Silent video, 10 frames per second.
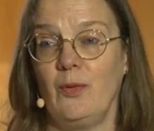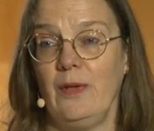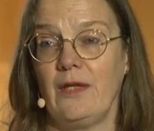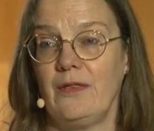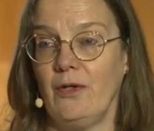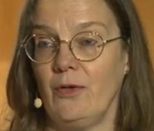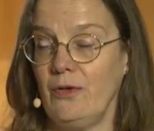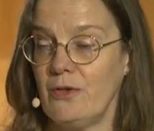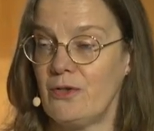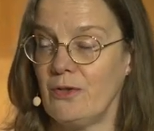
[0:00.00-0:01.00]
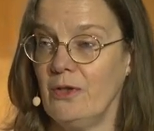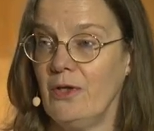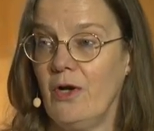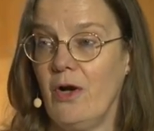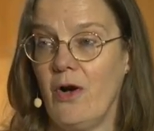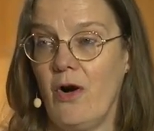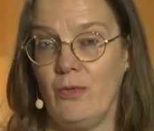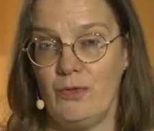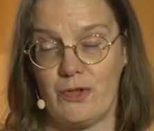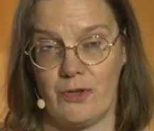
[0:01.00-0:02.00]
We had the honor to
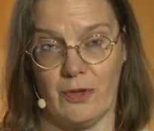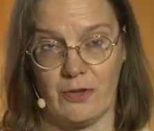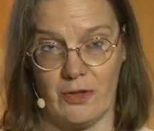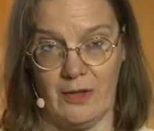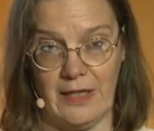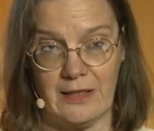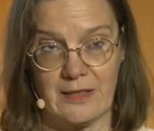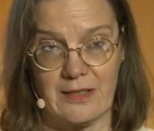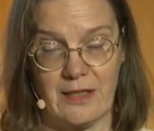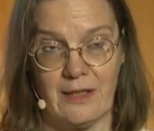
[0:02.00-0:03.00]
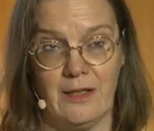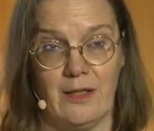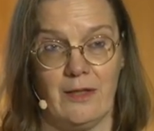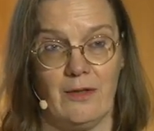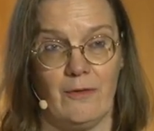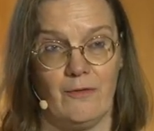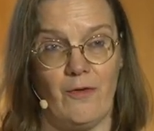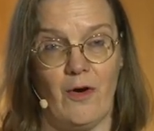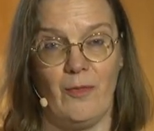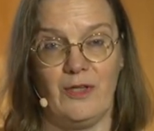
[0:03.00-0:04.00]
host Dr. Letta, a
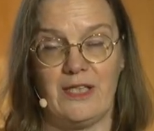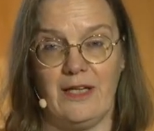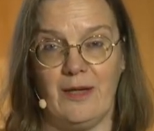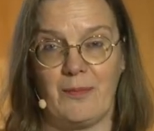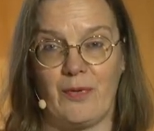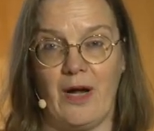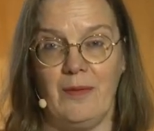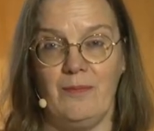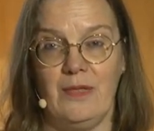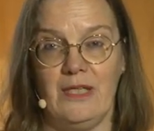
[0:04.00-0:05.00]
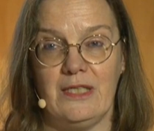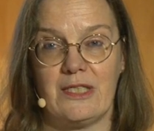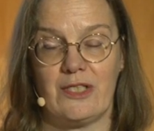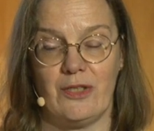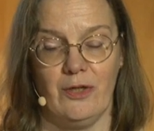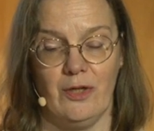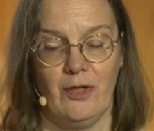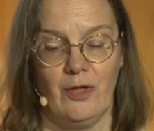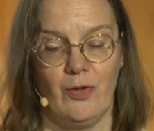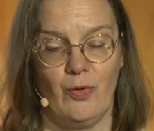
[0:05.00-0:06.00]
former Italian Prime Minister,
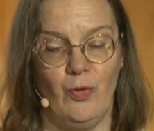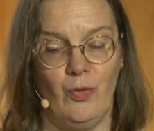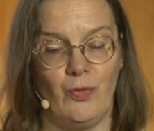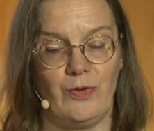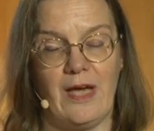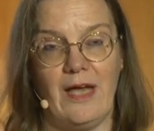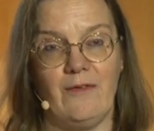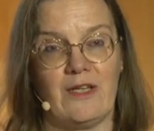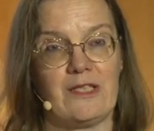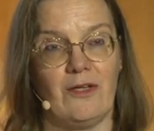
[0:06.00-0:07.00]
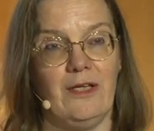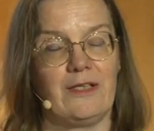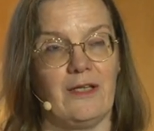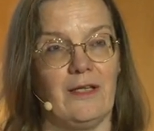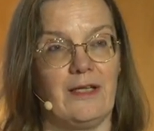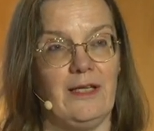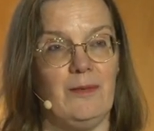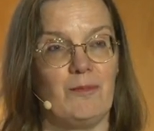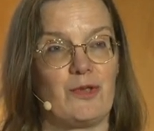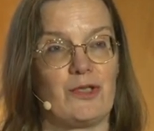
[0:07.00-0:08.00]
who gave us a little
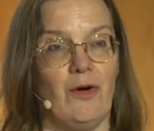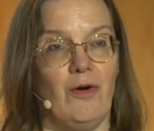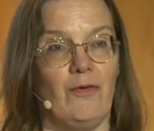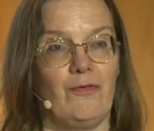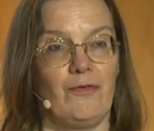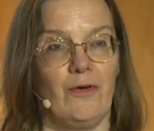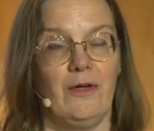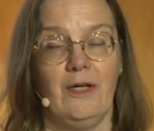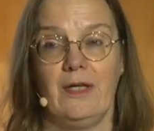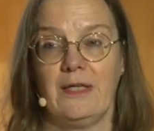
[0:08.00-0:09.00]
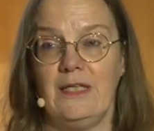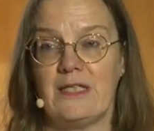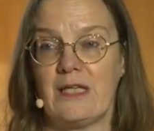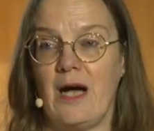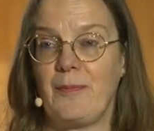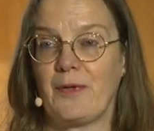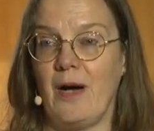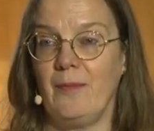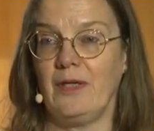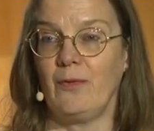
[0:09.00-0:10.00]
glimpse of his
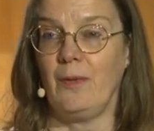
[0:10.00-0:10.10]
upcoming